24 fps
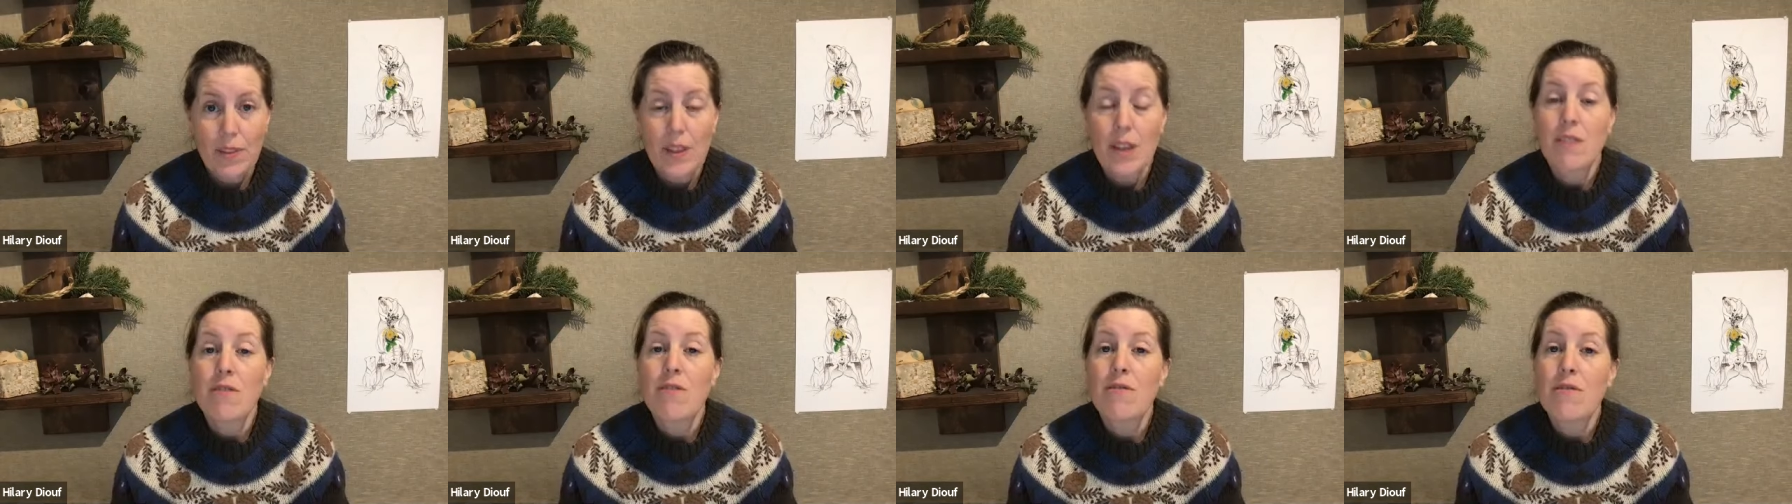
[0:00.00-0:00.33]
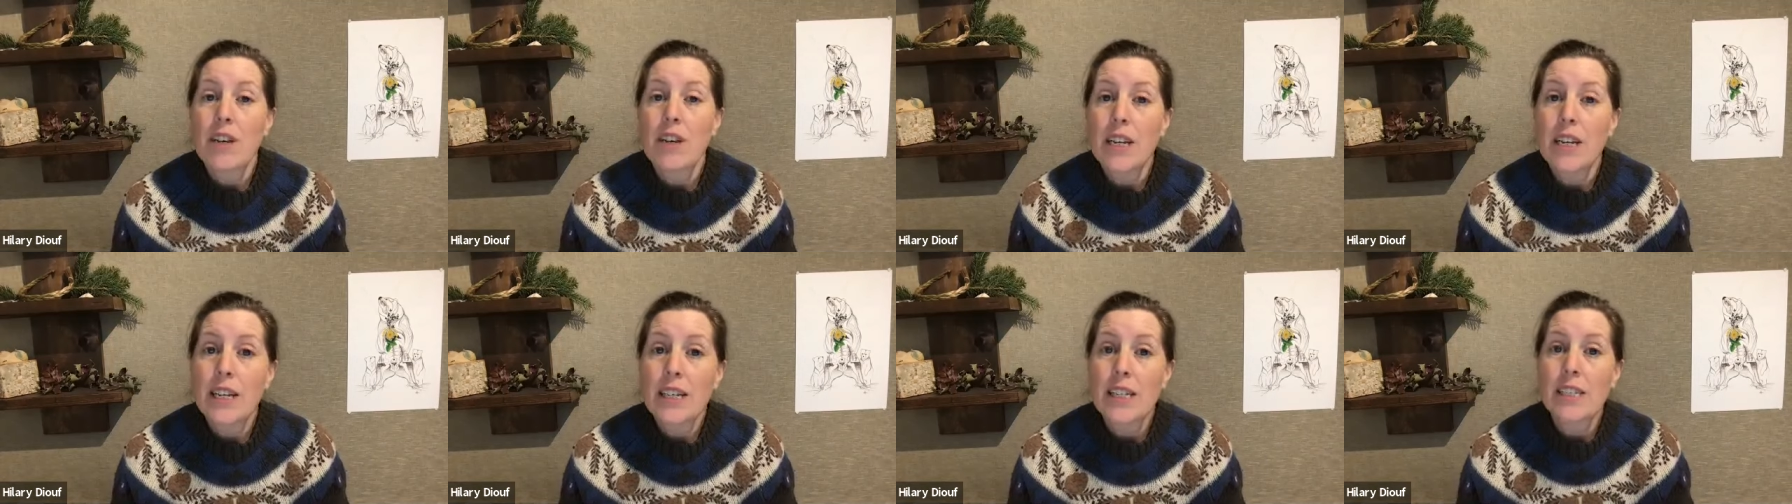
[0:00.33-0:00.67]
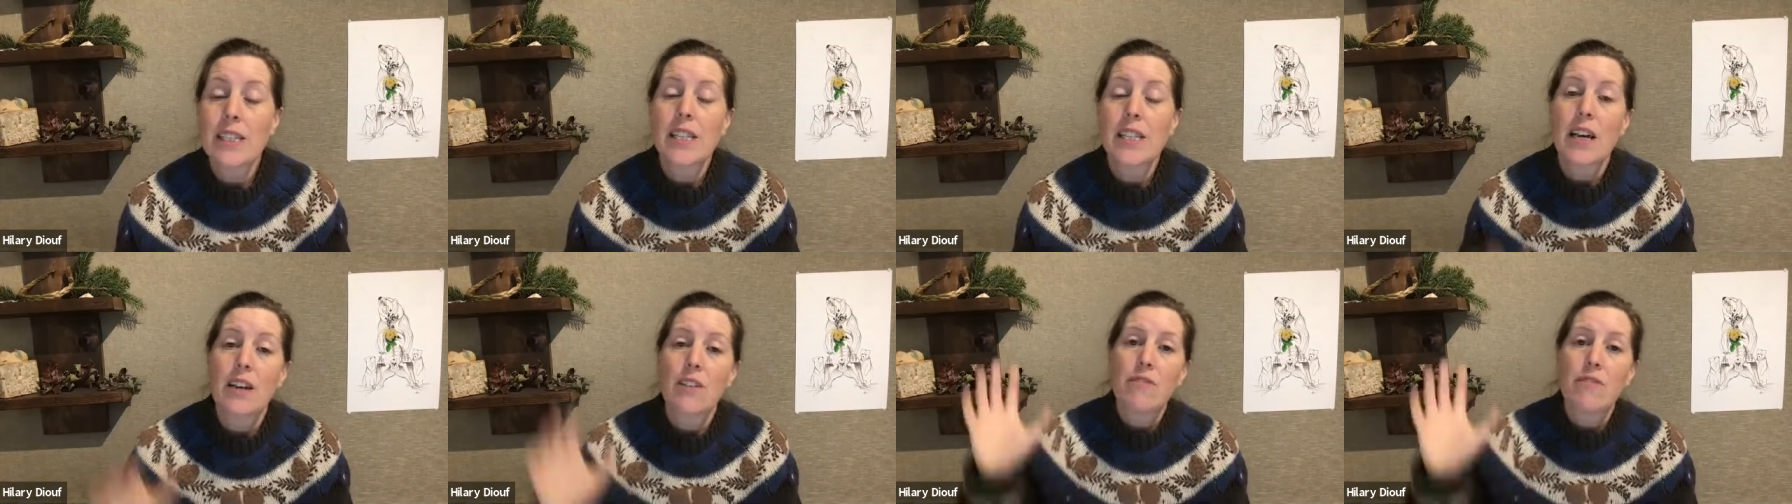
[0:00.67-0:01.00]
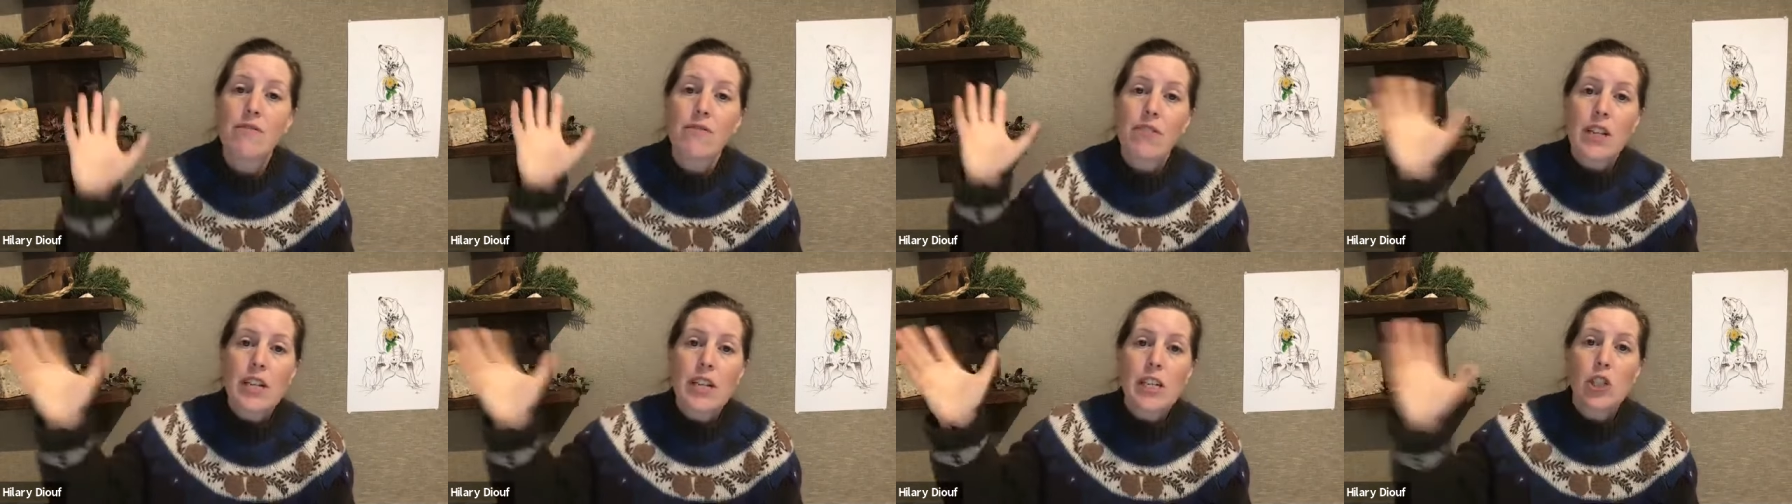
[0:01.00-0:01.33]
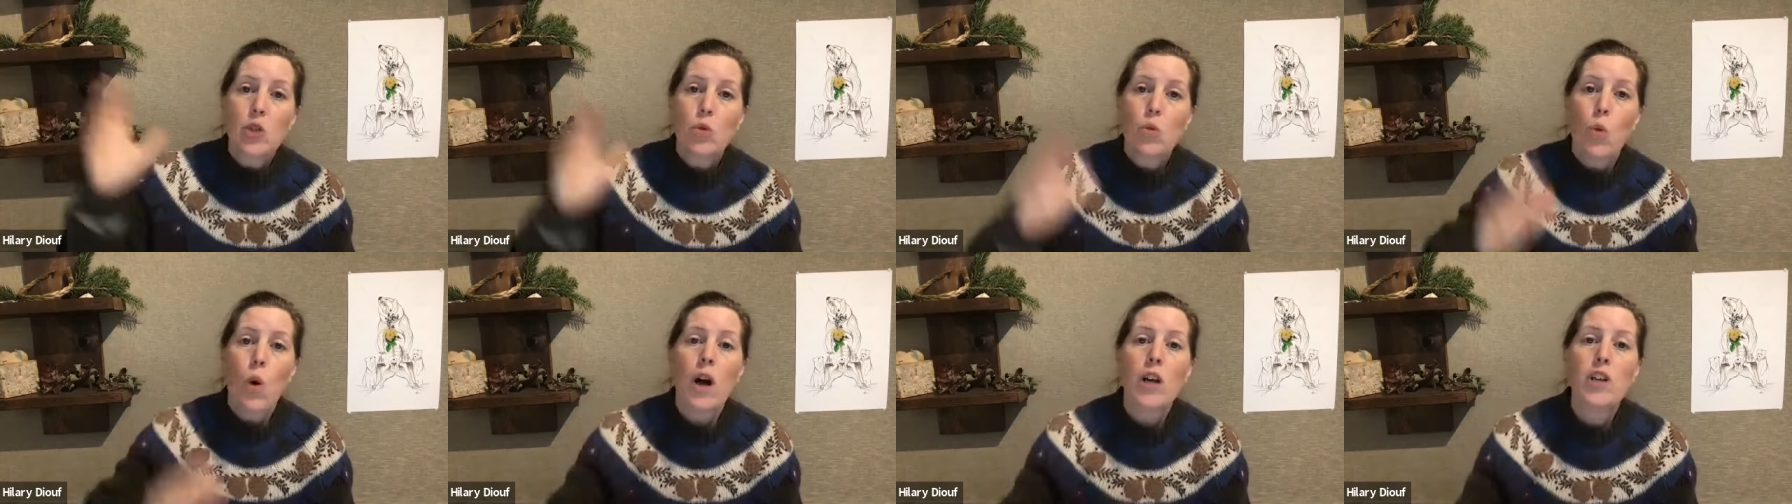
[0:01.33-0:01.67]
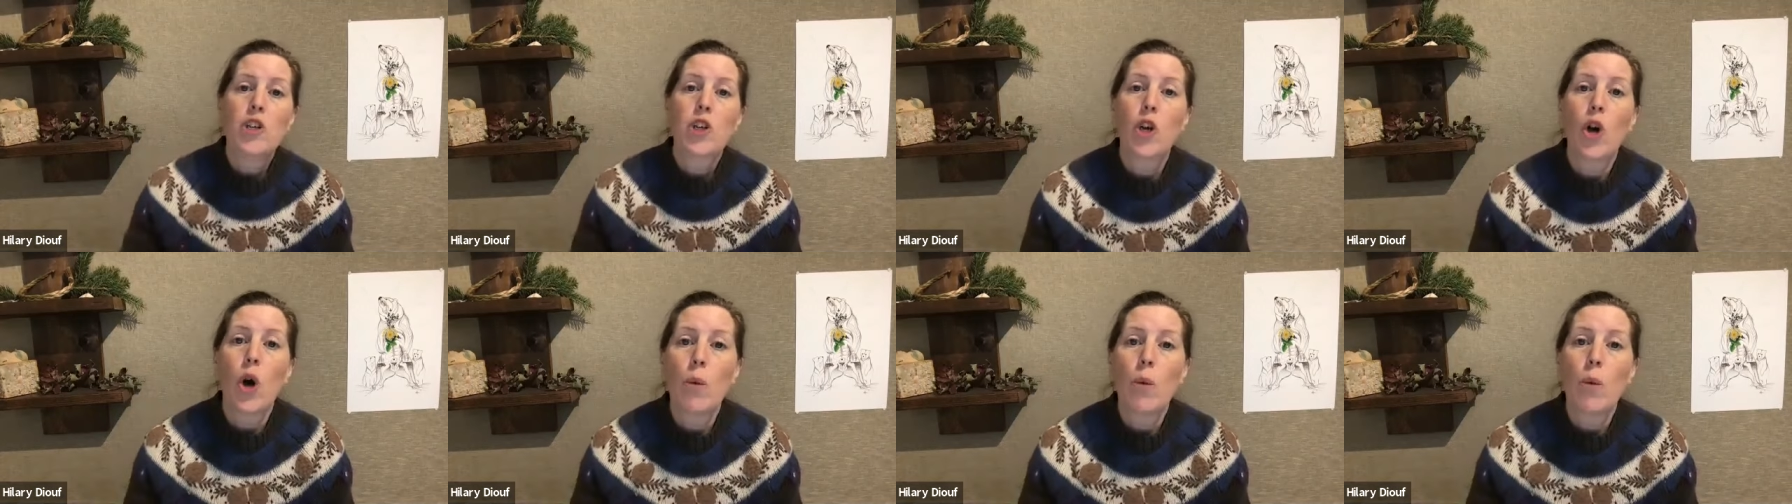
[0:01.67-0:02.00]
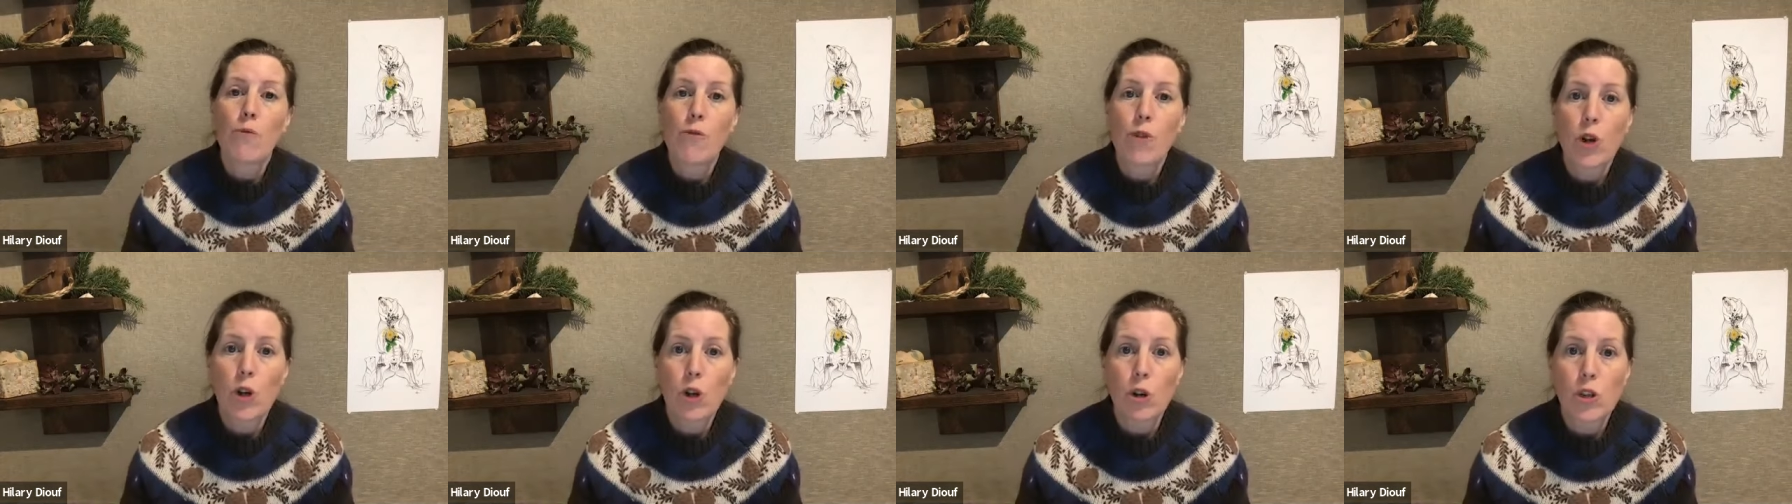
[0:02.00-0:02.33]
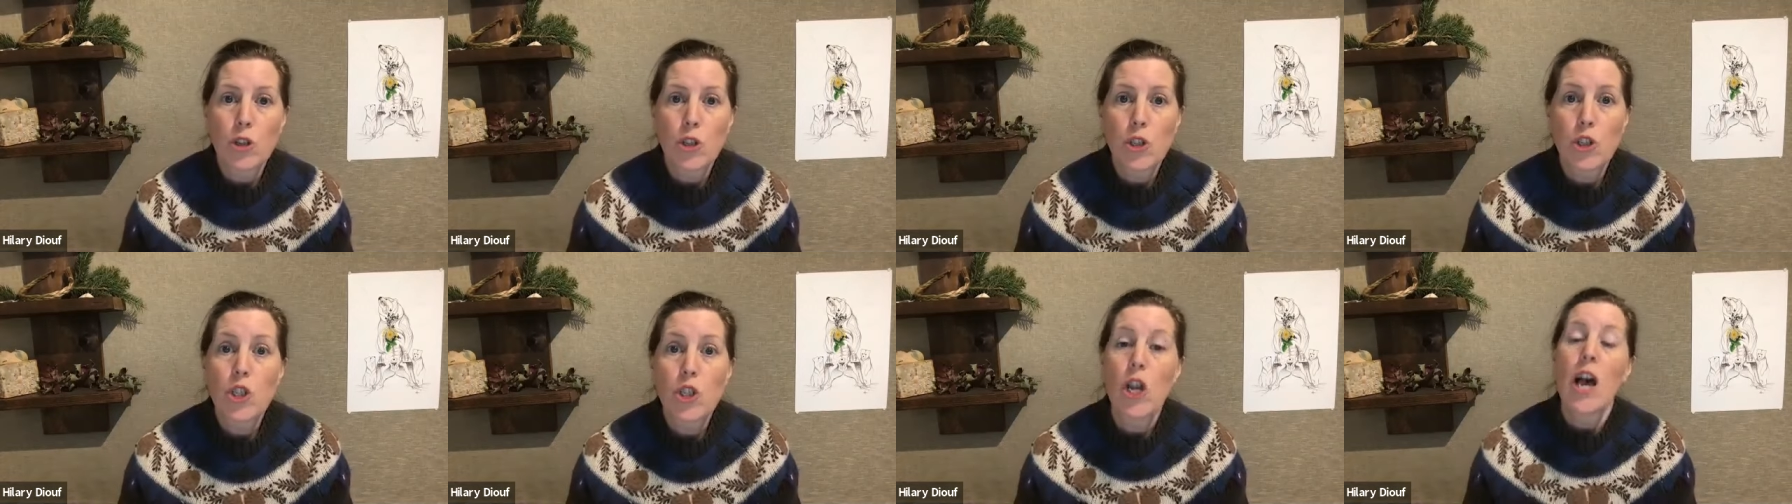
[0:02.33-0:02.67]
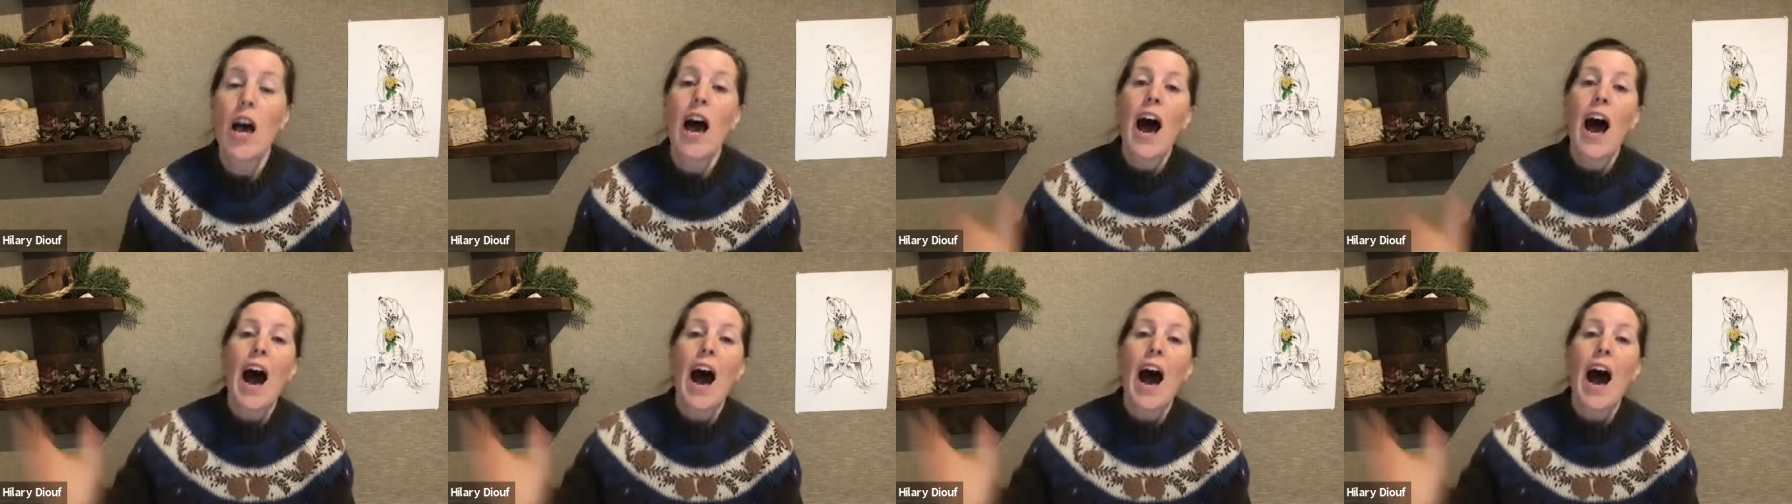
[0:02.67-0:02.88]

Finnegas had finished washing up for lunch,